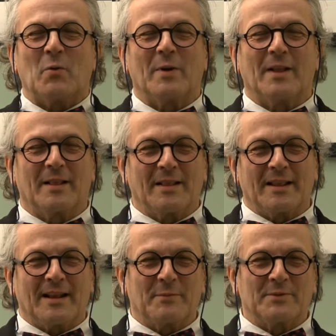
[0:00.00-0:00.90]
Well,
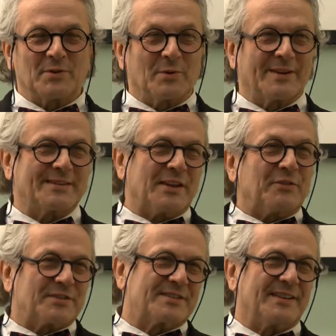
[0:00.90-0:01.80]
I was always
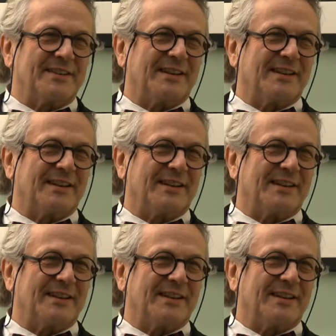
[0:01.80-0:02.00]
interested